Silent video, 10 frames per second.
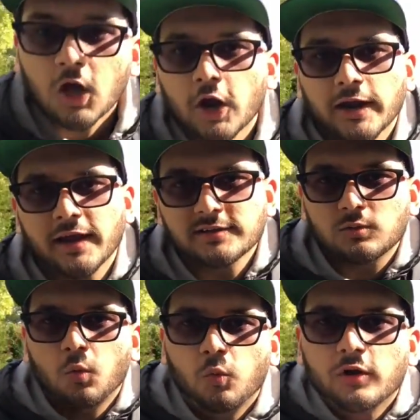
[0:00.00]
All right guys,
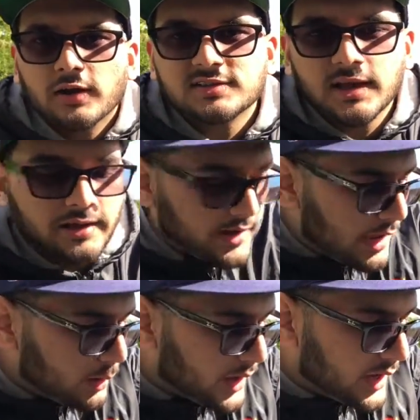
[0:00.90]
we're outside
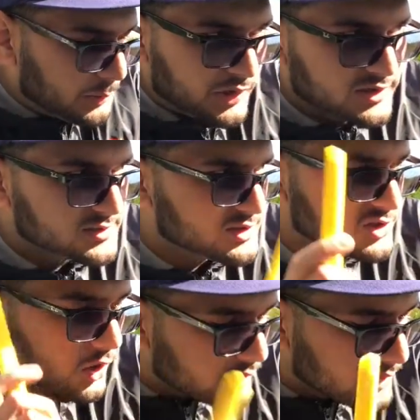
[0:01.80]
now and we're gonna
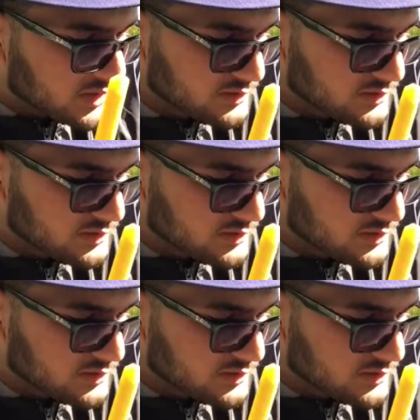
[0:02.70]
start the